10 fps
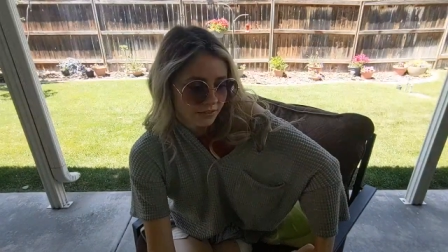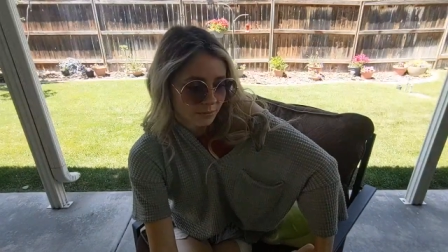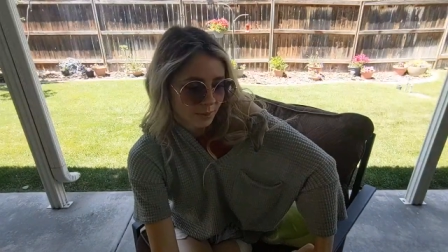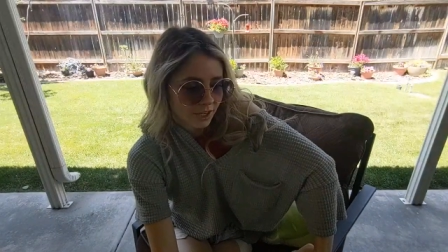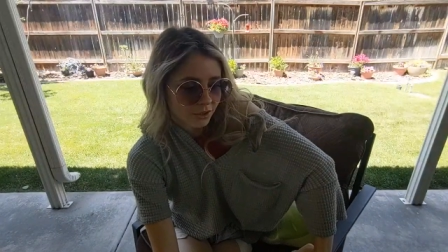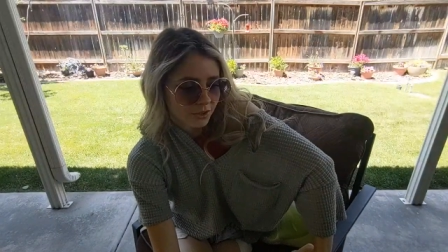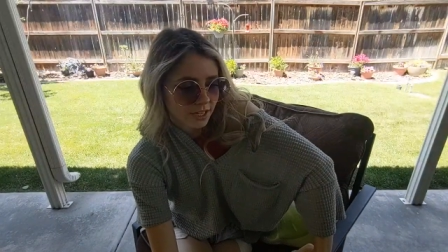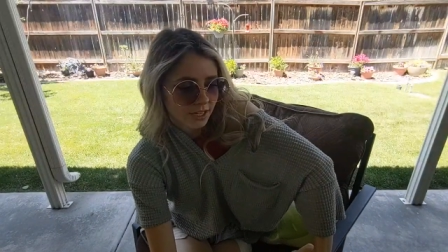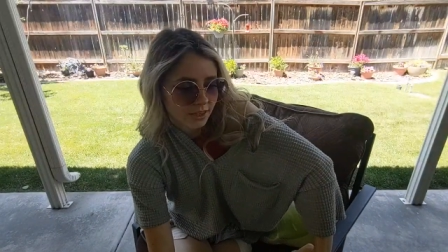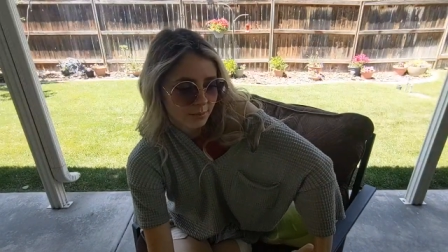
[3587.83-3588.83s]
If me
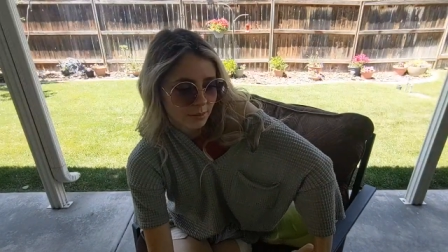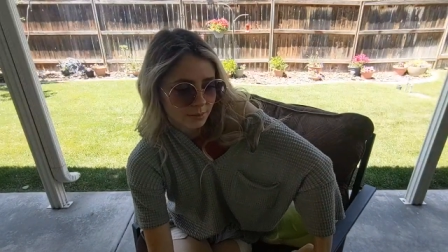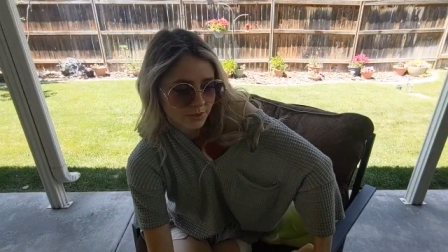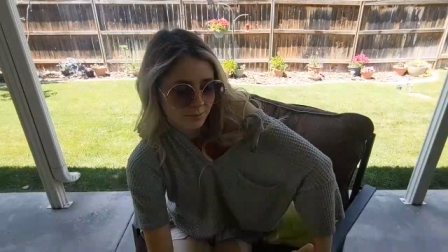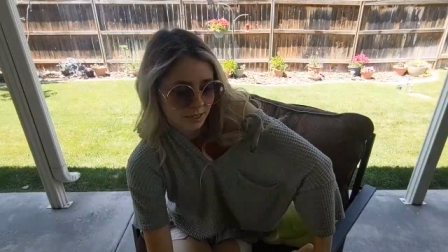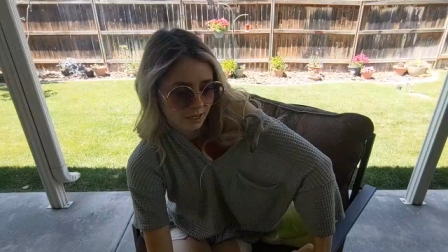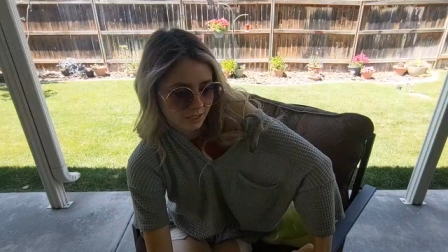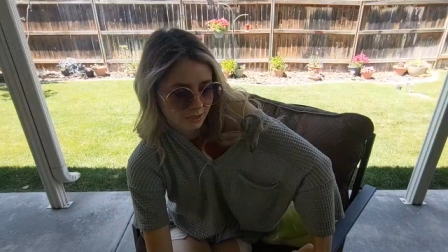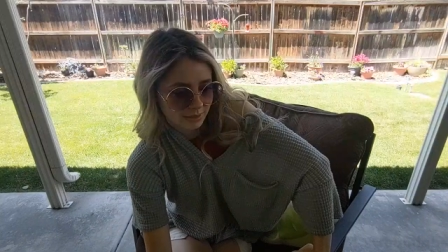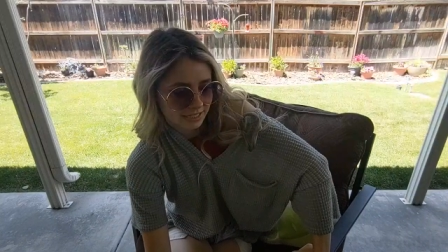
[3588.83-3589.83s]
creating the bubbles in my
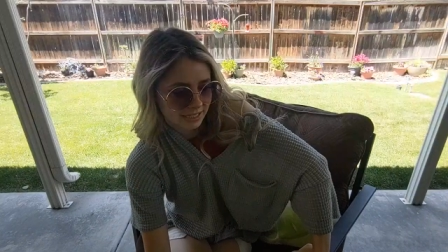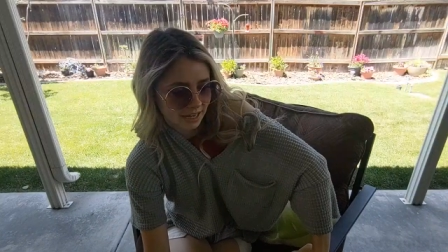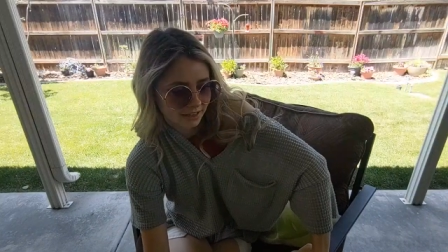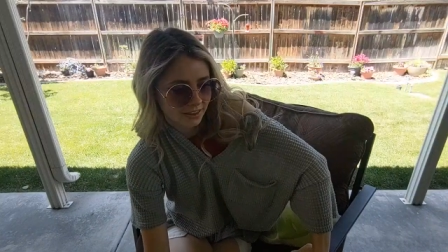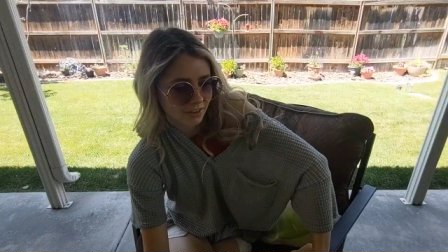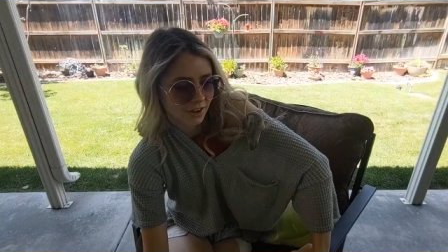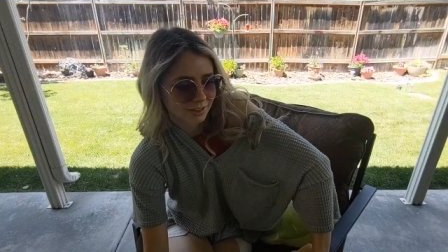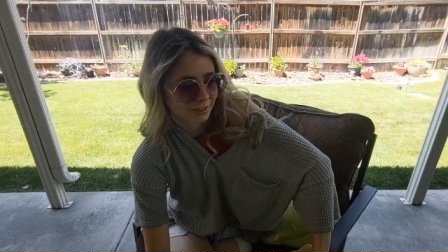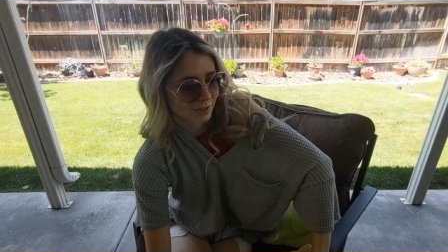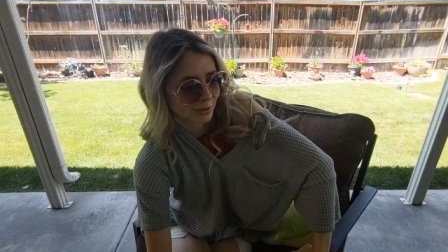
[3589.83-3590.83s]
hot tub is a talent,
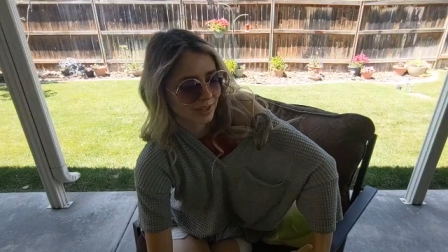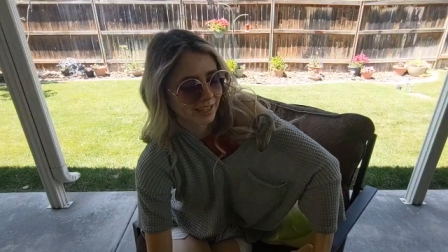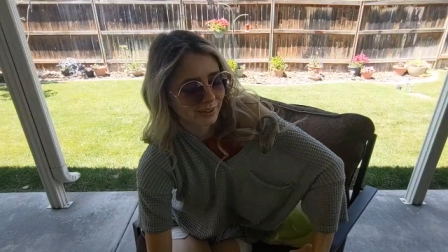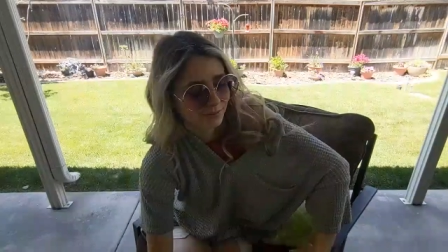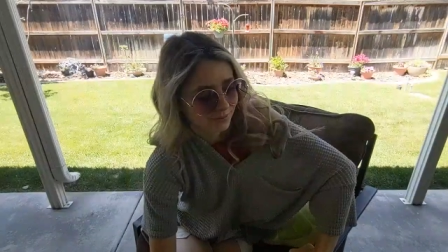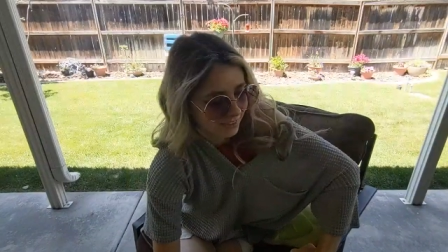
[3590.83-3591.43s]
thoughts. Okay.